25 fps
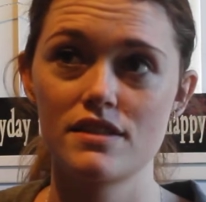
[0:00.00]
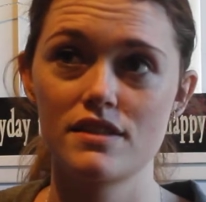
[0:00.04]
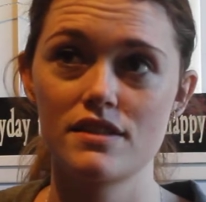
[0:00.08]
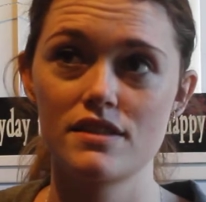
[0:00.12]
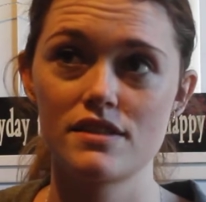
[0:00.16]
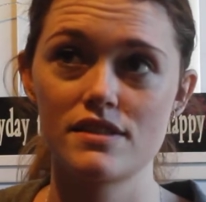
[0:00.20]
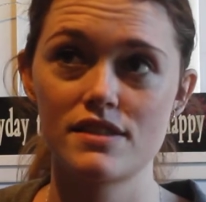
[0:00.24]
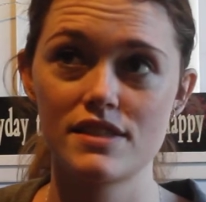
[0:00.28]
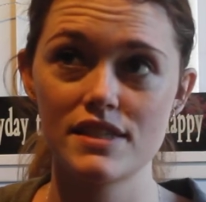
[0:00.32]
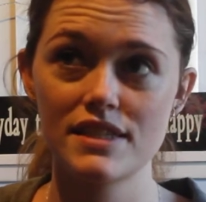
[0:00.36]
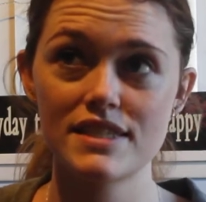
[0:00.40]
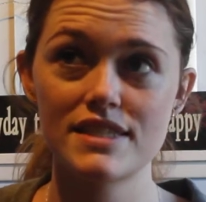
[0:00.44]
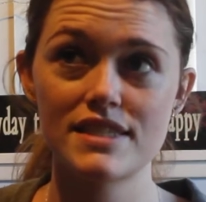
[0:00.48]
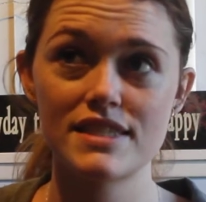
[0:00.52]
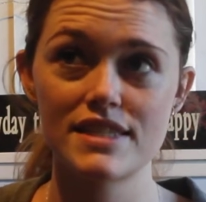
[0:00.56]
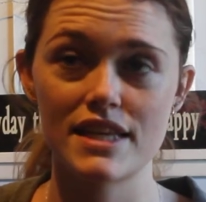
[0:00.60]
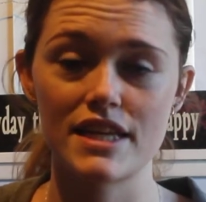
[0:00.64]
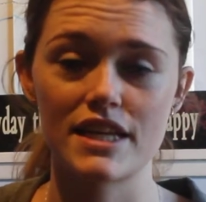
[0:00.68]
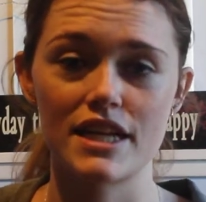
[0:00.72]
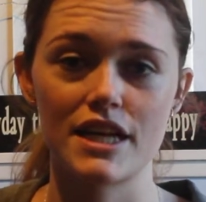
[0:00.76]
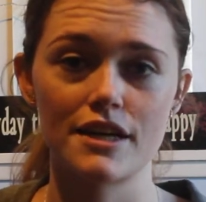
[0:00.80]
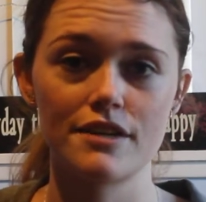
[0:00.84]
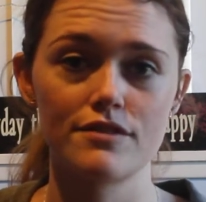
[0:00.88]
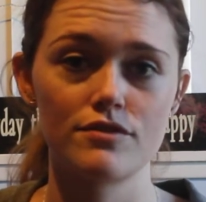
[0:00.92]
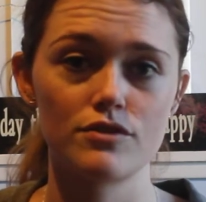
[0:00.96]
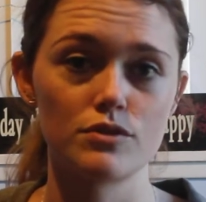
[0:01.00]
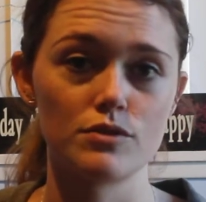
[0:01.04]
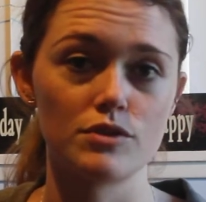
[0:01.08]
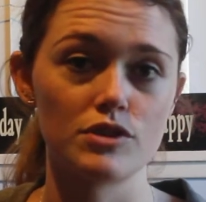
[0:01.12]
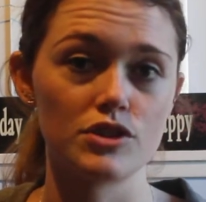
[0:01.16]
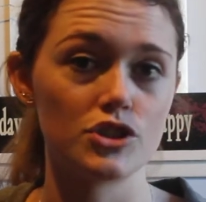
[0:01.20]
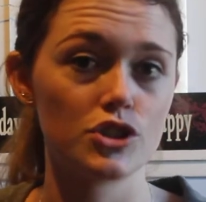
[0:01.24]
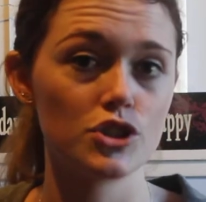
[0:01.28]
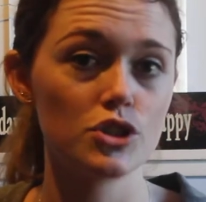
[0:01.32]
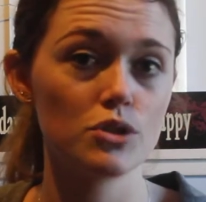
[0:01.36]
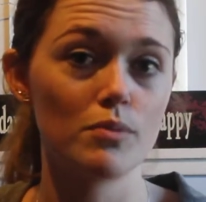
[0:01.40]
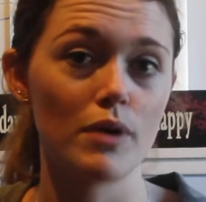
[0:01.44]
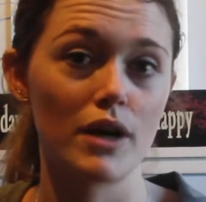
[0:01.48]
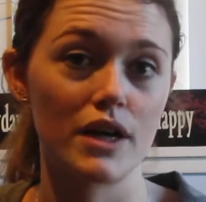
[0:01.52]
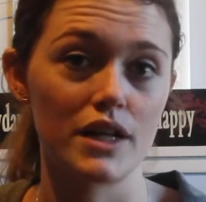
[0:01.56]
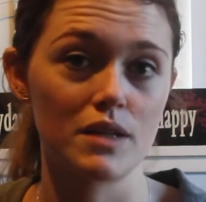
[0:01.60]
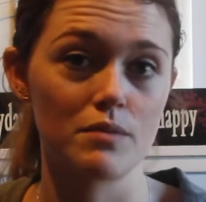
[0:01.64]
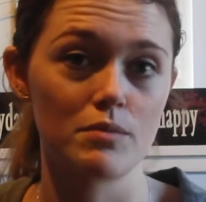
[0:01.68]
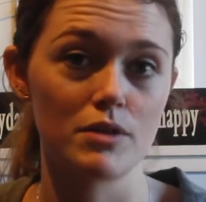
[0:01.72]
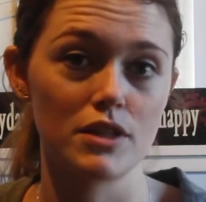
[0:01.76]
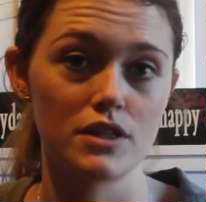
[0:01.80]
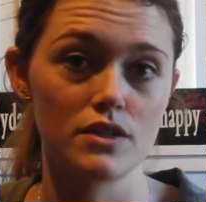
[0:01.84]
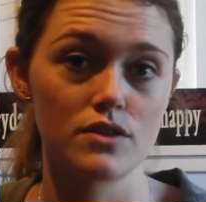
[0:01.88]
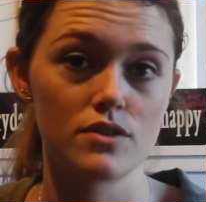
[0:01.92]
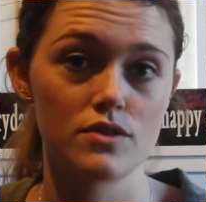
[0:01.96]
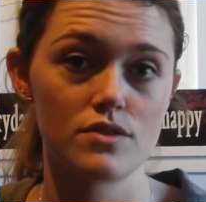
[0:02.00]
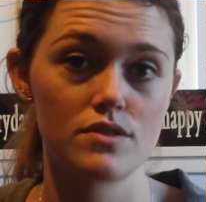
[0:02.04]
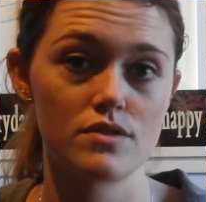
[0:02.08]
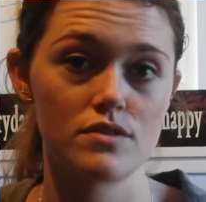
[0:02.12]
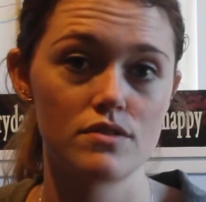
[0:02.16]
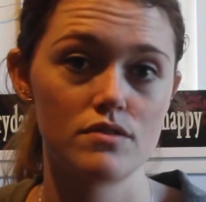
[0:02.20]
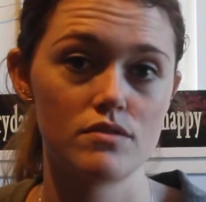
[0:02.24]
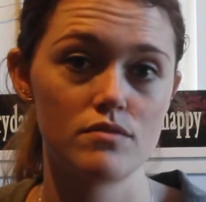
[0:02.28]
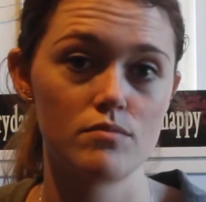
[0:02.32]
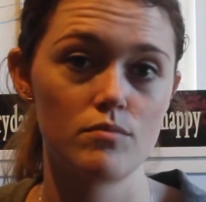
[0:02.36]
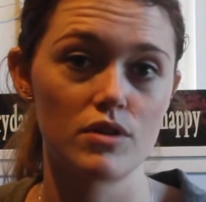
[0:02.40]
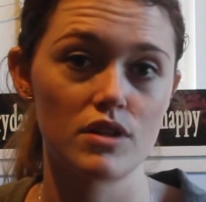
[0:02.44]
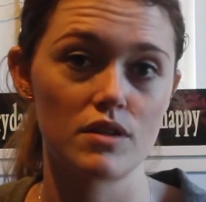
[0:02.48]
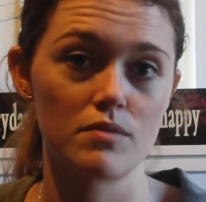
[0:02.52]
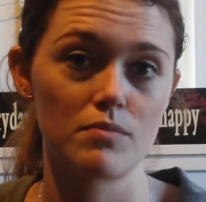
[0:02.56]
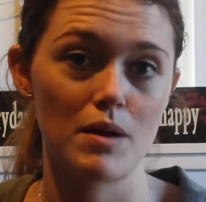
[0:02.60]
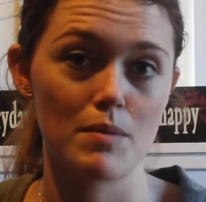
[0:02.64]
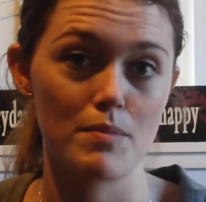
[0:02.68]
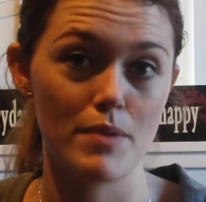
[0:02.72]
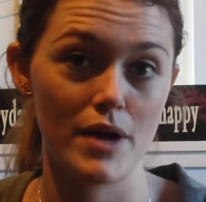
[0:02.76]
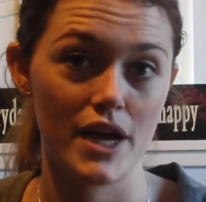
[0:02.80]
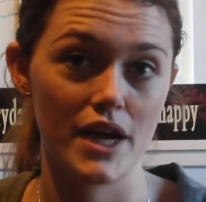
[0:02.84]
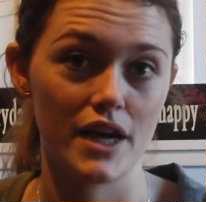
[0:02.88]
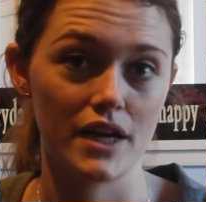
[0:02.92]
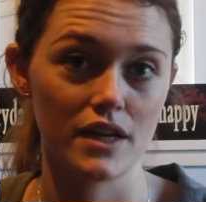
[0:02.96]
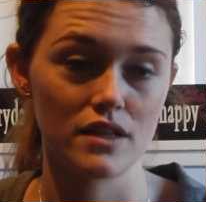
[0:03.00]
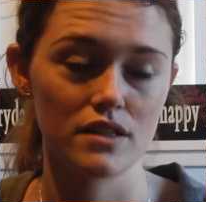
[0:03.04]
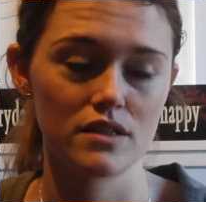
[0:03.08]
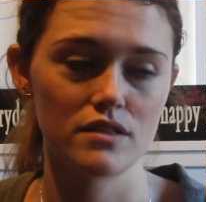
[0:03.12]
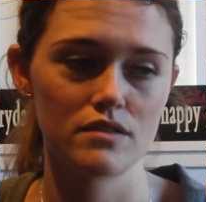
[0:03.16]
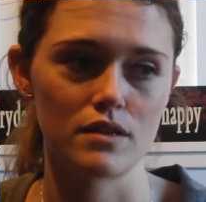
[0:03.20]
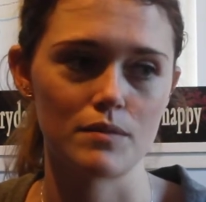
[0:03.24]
since then have ruined 2 body pillows with my bag.